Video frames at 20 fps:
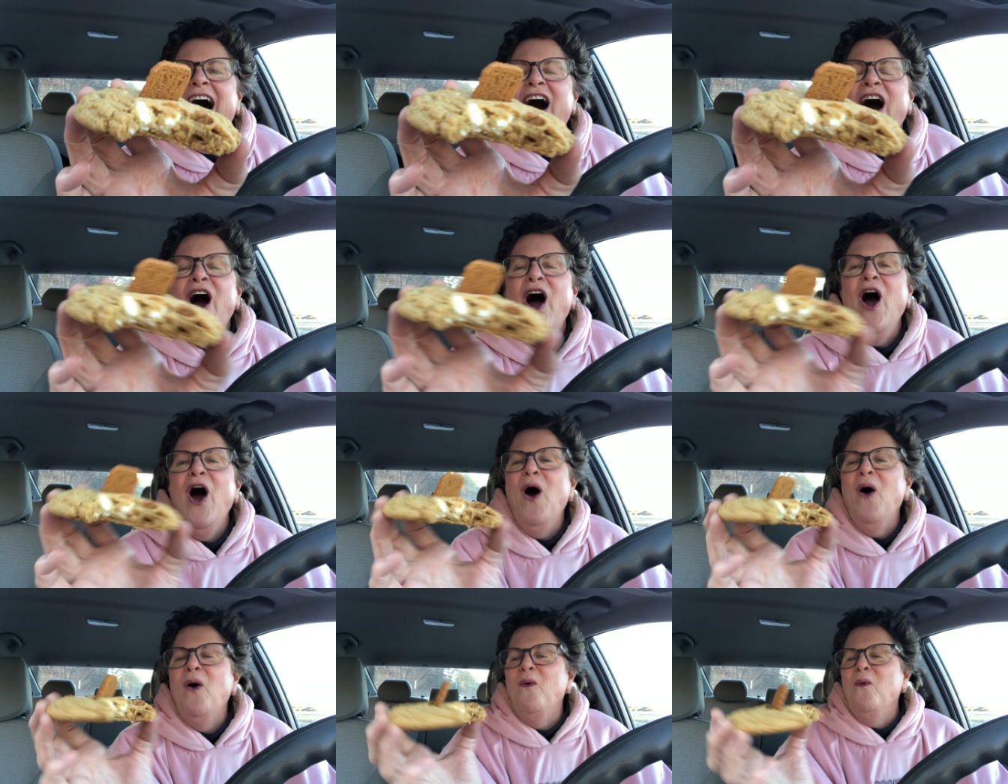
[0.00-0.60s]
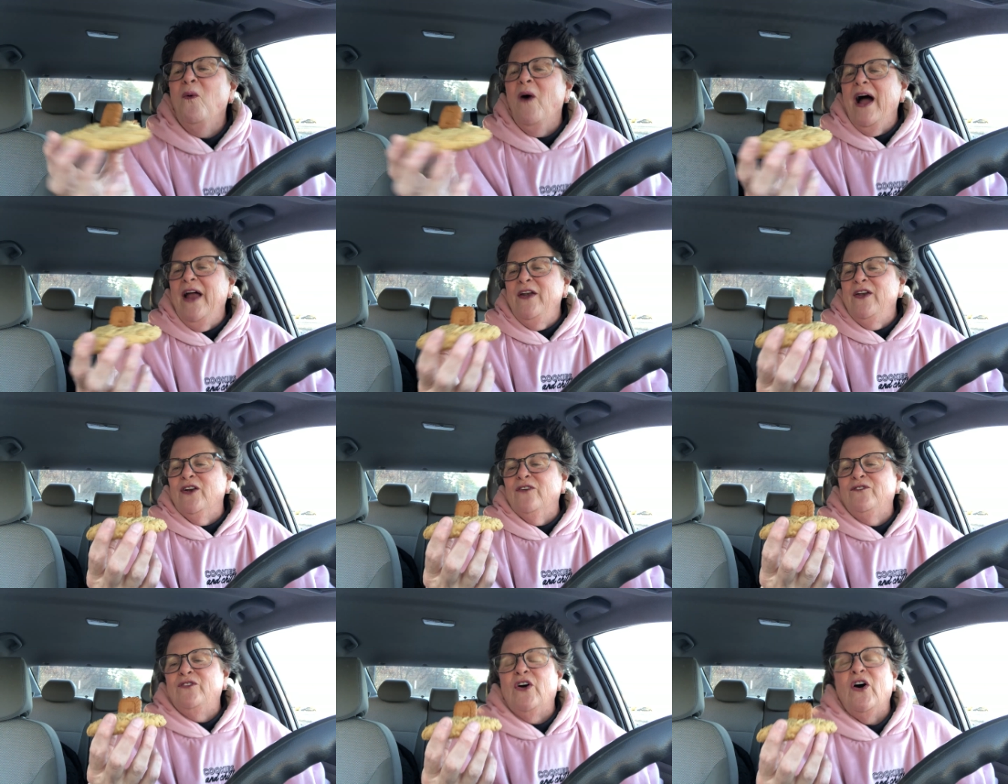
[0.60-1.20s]
Oh,
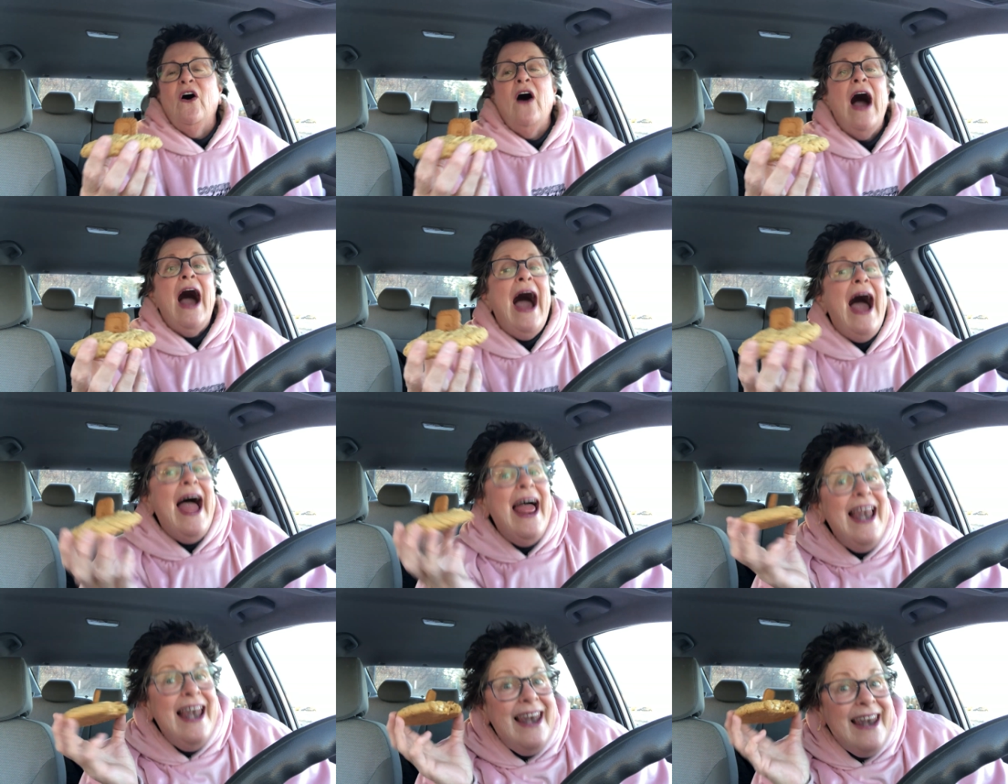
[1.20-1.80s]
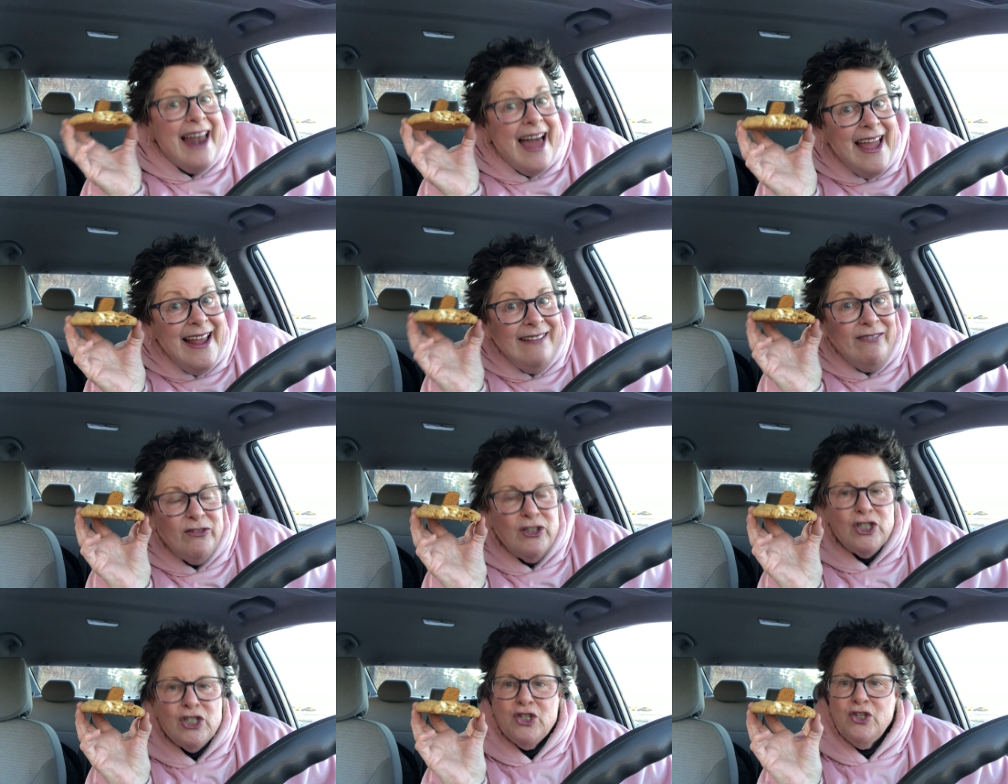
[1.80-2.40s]
wonderful. I
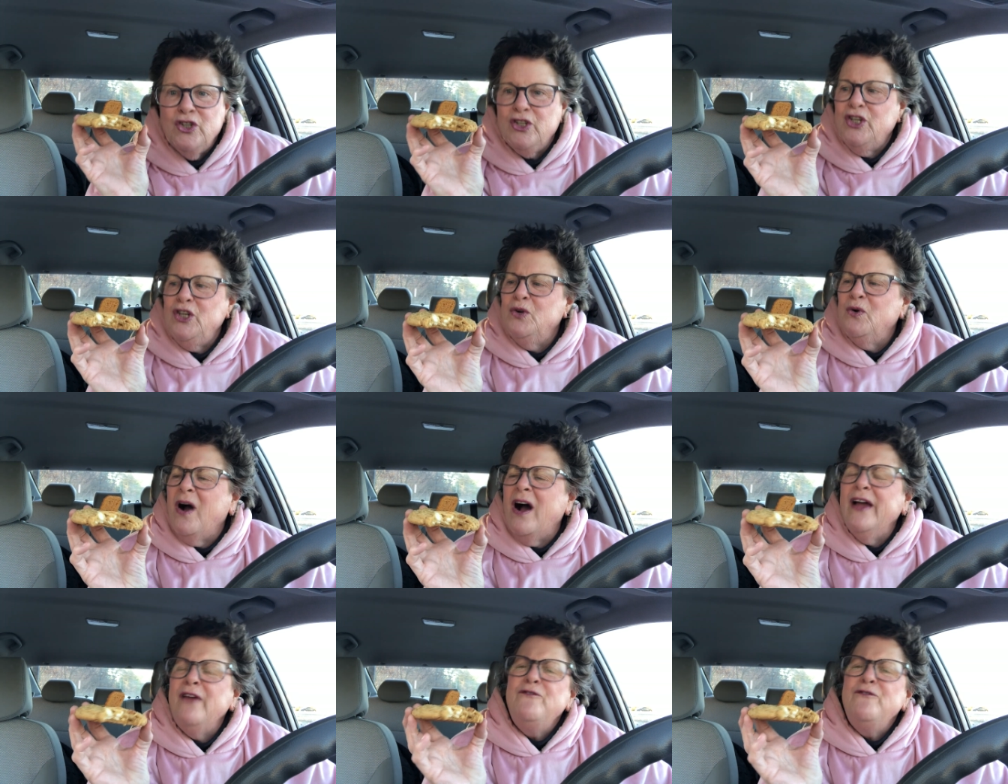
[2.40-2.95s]
like this cookie, you all.